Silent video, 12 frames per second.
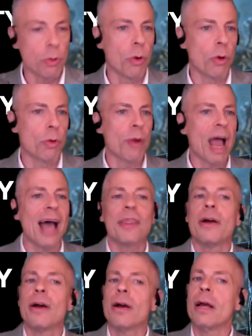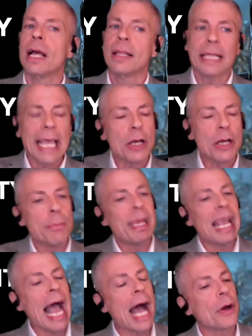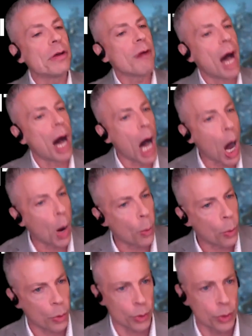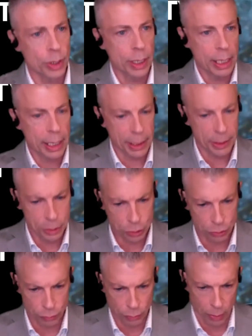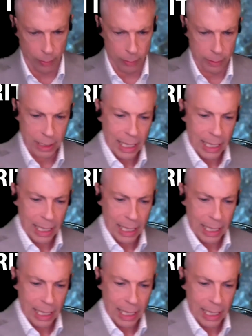or rather that they could be out of our control.